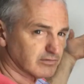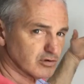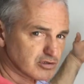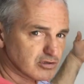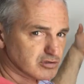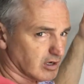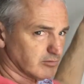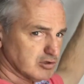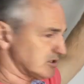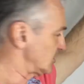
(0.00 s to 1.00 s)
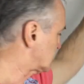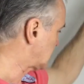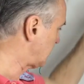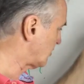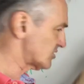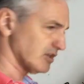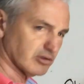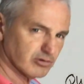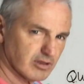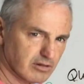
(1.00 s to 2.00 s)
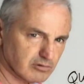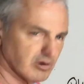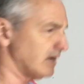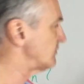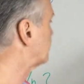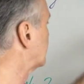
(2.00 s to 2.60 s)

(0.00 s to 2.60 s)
future, so I'm using the same auxiliary throughout.